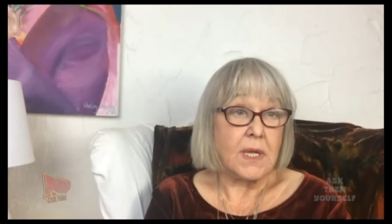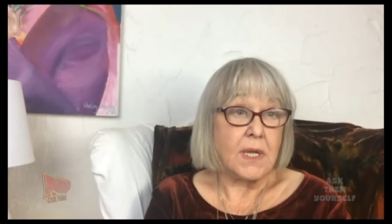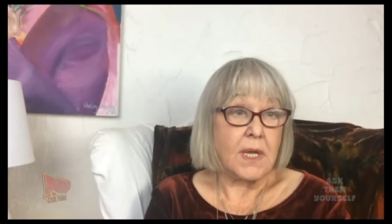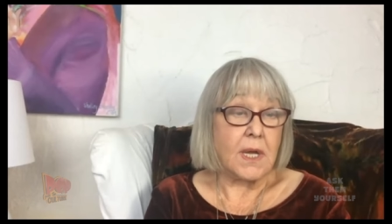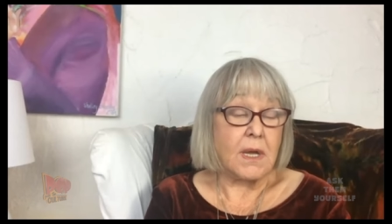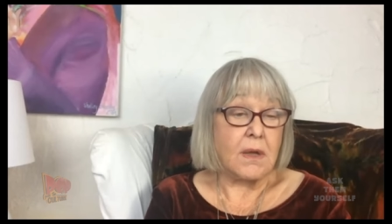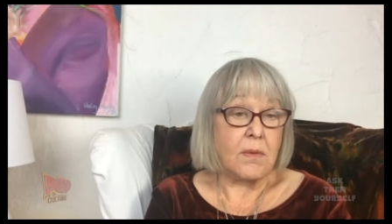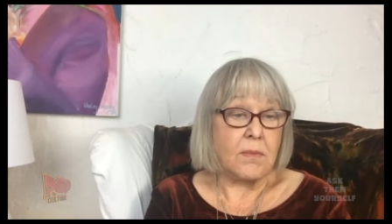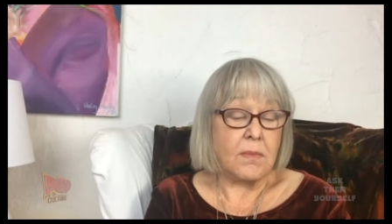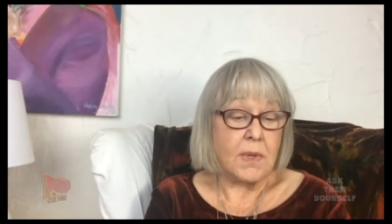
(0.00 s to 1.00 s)
Mm-hmm.
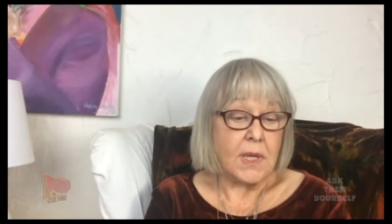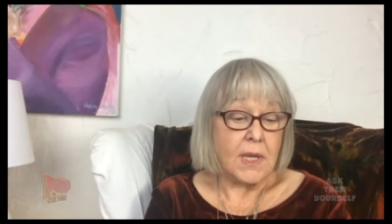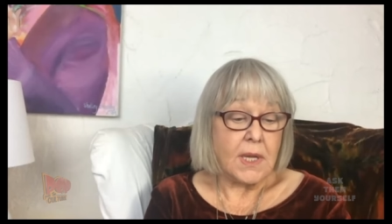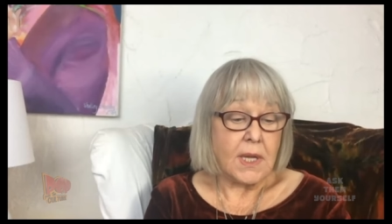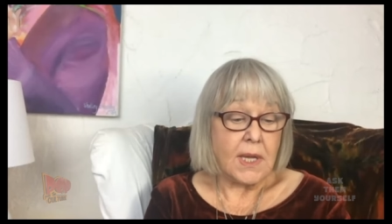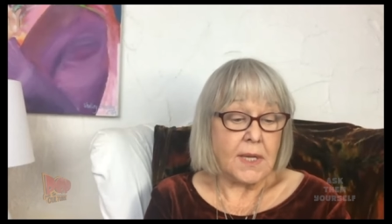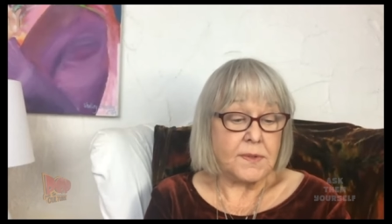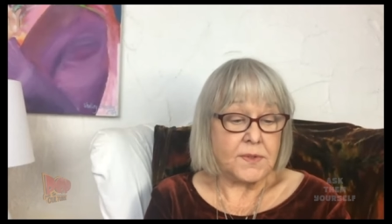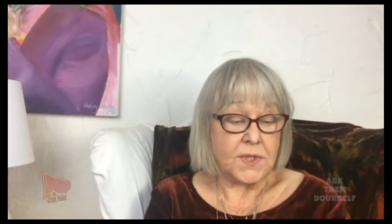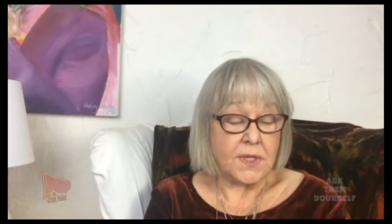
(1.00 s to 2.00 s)
Um,
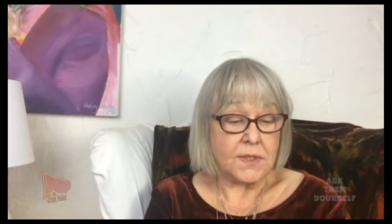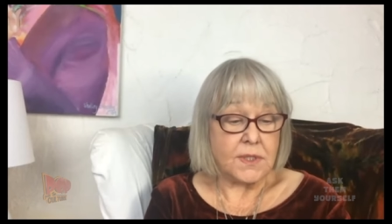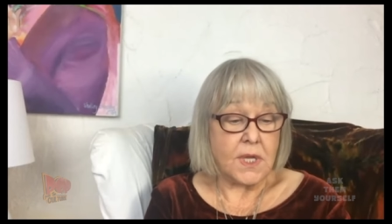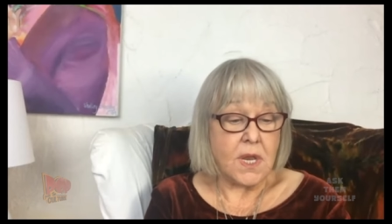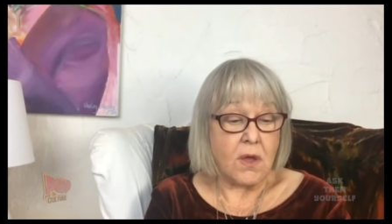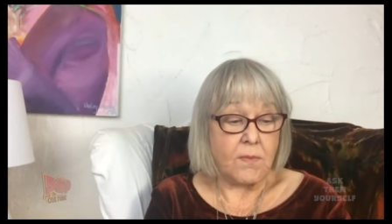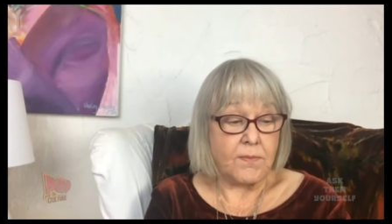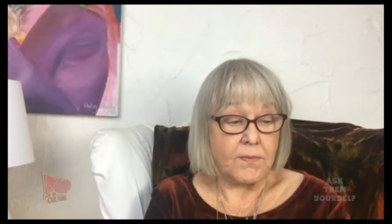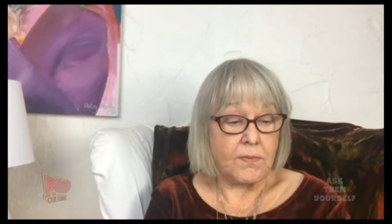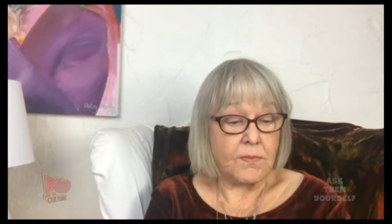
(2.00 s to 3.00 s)
he's just you
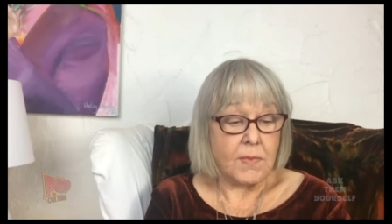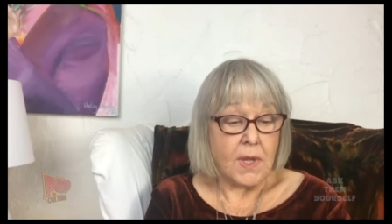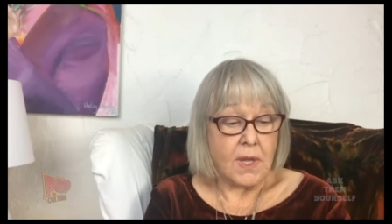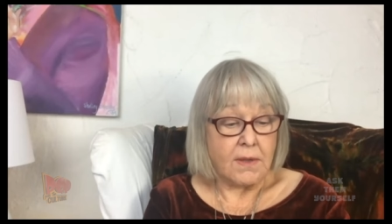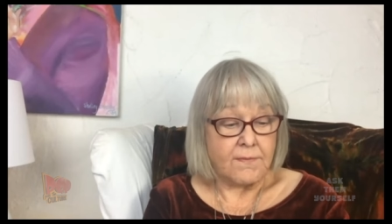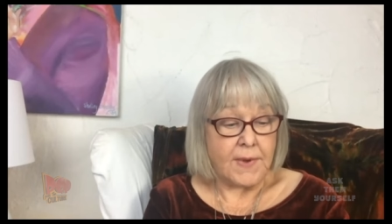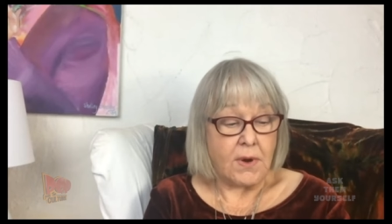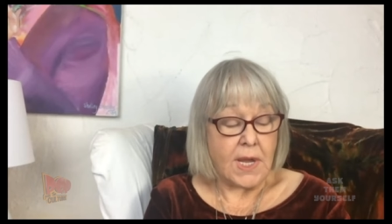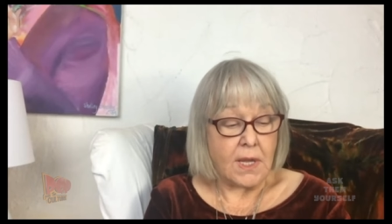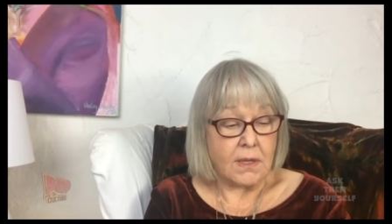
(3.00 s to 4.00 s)
know
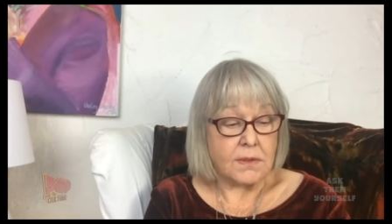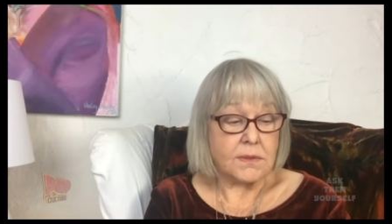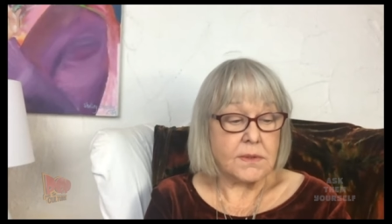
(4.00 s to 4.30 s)
very.